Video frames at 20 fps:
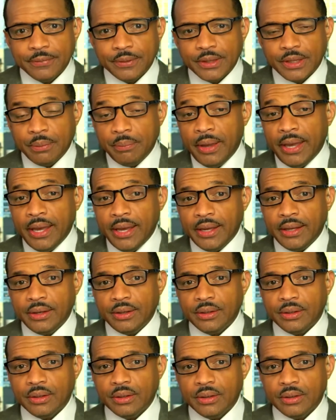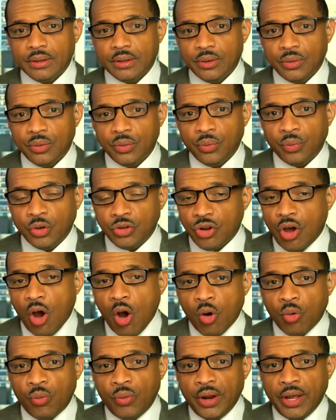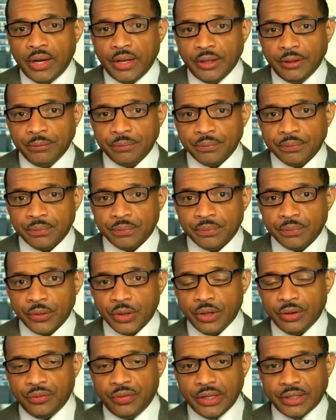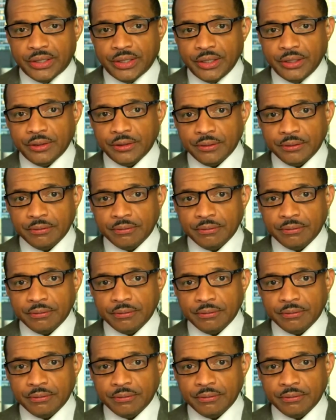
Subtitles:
The man was already convicted